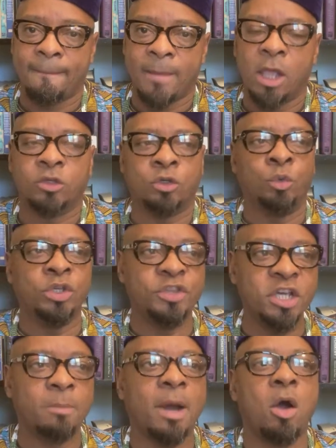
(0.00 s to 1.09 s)
So when you think
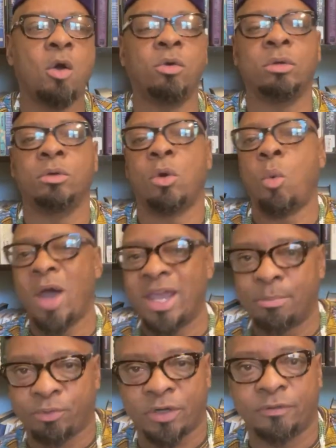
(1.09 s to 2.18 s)
about white
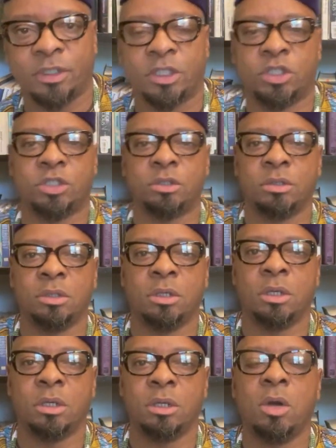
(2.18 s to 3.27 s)
privilege
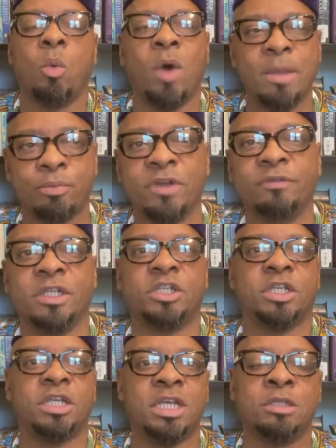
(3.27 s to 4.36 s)

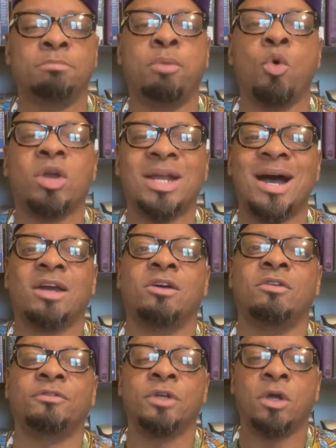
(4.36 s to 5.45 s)
is born out
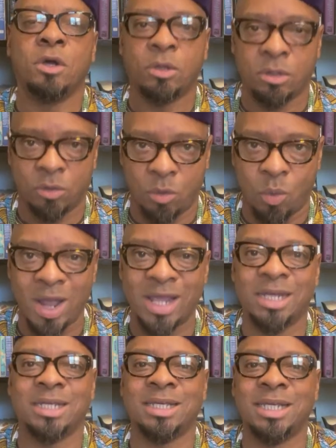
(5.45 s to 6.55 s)
of
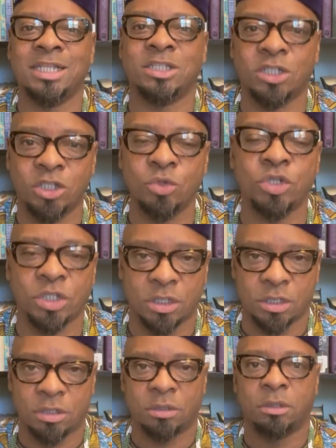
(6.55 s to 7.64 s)
white
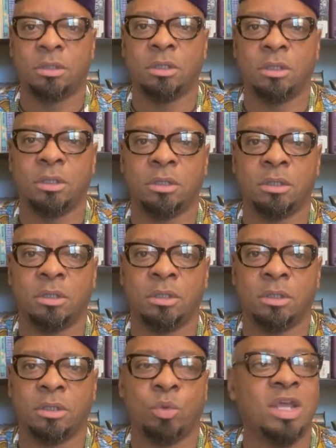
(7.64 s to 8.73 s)
institutions.
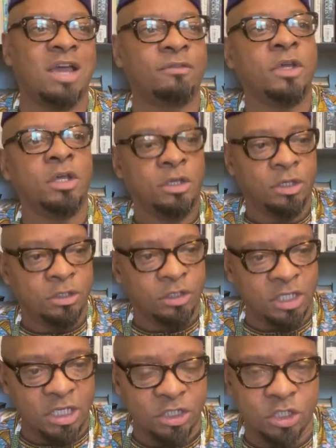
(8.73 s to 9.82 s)
We have the
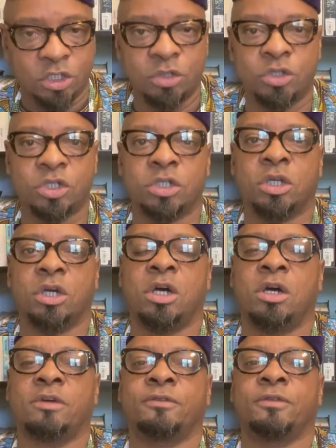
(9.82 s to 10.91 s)
institution
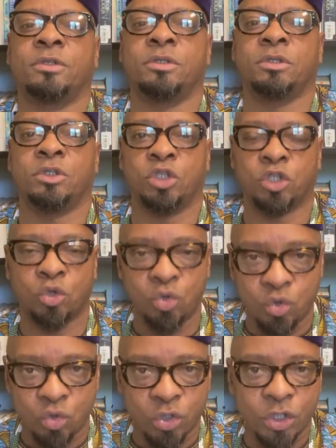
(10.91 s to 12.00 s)
of the
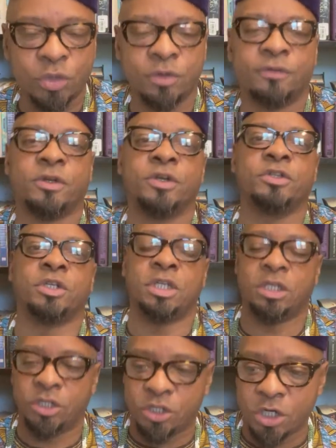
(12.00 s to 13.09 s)
school and the university,
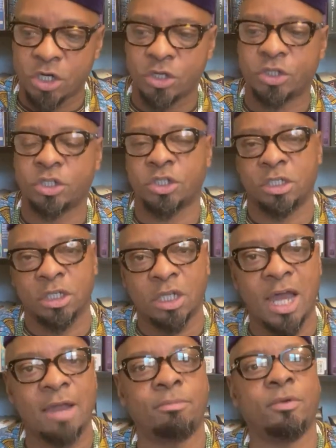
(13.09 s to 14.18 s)
the church and the
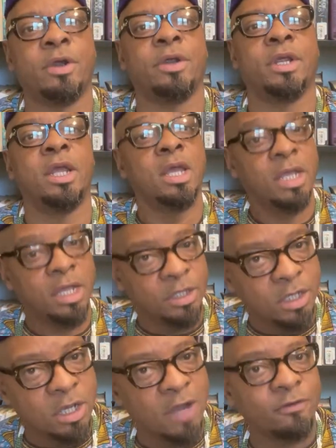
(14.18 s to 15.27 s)
library and the
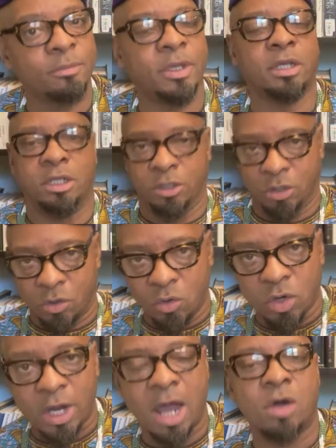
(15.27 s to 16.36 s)
government and the
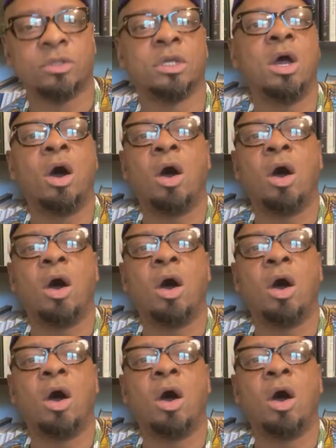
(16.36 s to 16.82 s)
courthouse.